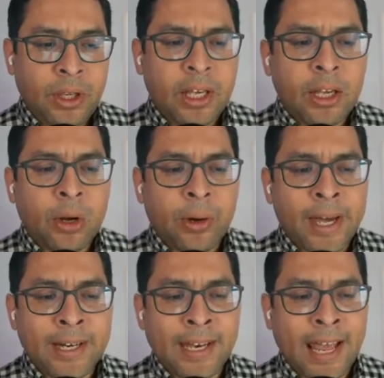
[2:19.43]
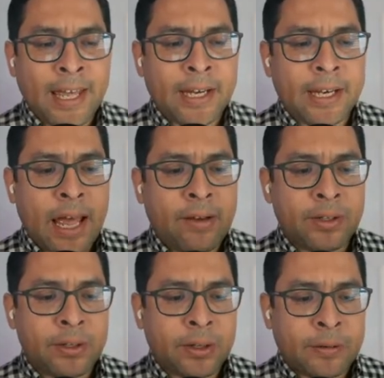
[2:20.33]
You can go ahead and edit
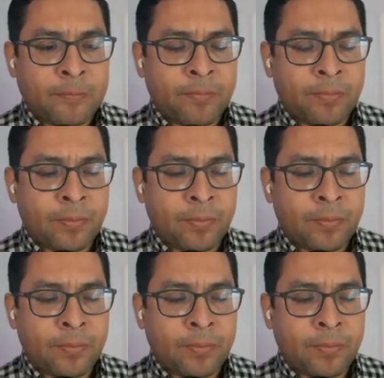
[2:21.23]
avatar